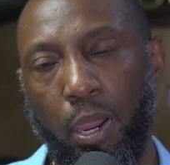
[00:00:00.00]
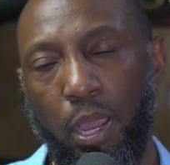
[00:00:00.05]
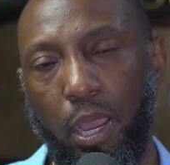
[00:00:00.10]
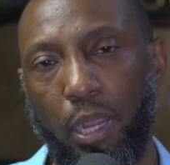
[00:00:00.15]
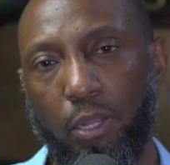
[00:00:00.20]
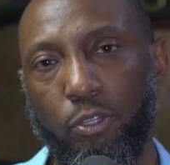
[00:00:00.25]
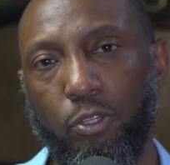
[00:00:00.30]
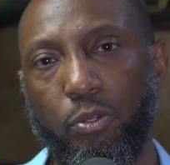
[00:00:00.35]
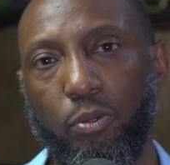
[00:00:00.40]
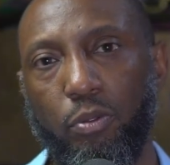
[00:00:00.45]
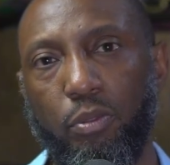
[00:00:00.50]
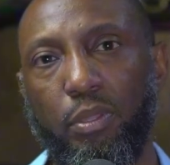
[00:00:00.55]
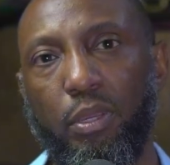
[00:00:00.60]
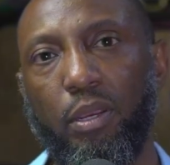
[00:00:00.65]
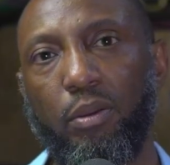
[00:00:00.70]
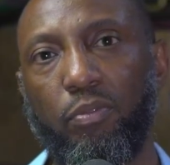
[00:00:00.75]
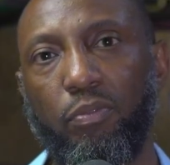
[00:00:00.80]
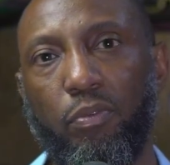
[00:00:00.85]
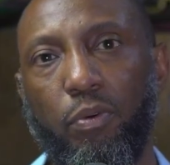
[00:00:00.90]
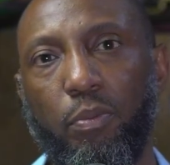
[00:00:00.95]
And so
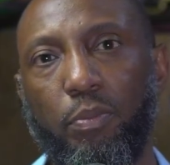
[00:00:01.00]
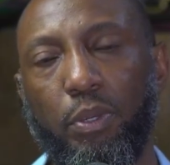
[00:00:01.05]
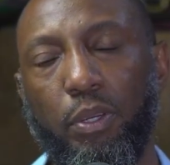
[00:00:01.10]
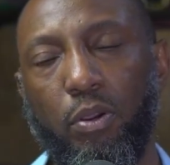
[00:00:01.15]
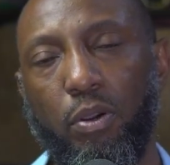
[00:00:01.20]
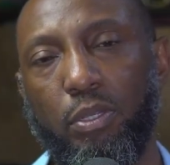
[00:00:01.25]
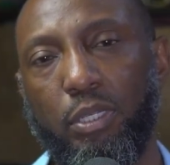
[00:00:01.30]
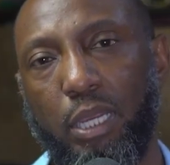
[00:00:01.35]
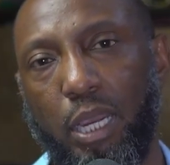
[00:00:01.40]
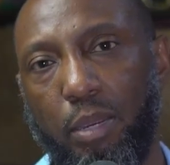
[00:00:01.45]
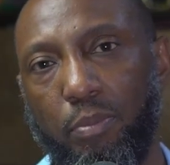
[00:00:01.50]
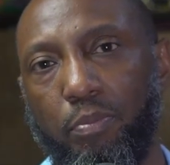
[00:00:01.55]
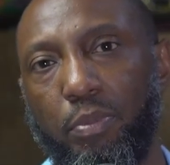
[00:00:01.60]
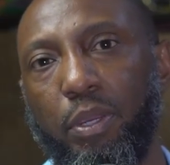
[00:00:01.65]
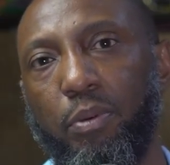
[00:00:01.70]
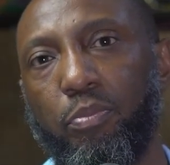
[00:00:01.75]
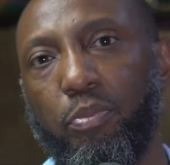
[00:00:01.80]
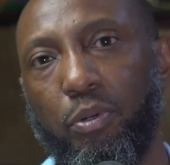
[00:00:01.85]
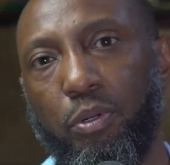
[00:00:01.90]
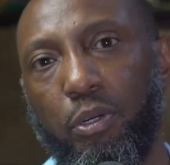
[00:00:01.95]
therefore, because I'm
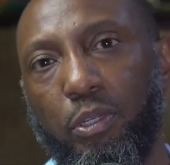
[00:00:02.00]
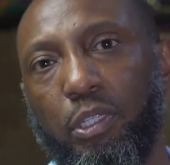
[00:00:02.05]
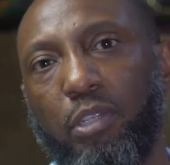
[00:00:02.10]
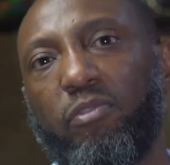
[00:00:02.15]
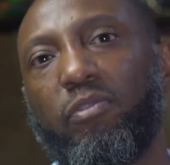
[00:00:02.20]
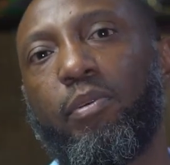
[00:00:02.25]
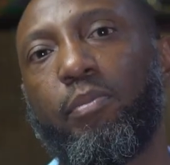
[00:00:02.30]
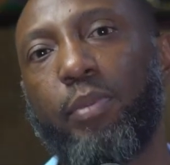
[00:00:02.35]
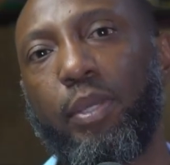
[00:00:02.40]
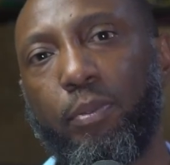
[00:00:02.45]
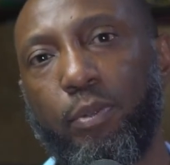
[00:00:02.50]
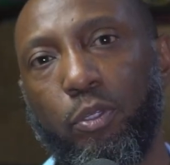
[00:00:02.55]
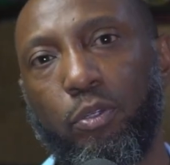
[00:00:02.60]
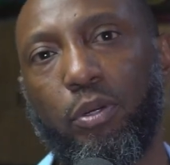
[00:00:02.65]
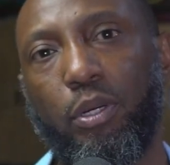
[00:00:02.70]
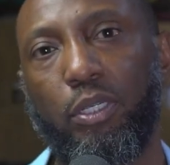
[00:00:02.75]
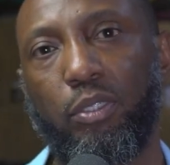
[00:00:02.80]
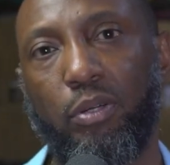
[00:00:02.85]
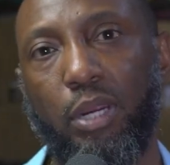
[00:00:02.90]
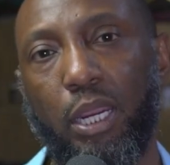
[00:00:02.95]
being productive, I'm able
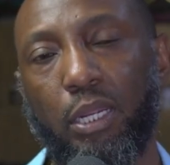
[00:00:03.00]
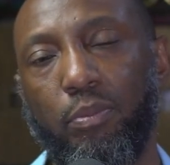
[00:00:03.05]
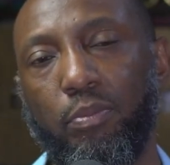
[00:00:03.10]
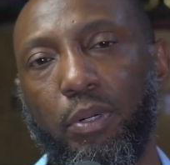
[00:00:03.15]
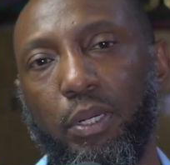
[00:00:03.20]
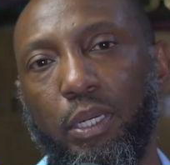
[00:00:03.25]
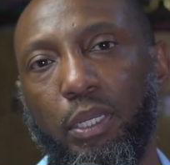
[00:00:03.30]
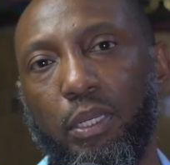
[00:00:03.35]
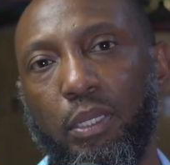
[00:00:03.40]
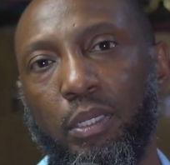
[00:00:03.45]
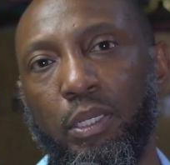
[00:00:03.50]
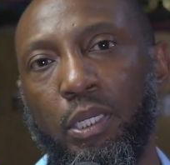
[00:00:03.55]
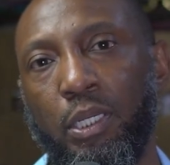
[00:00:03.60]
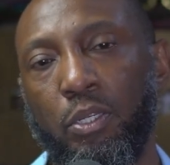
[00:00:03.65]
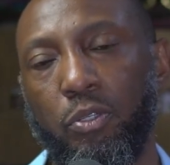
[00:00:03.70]
to attract money.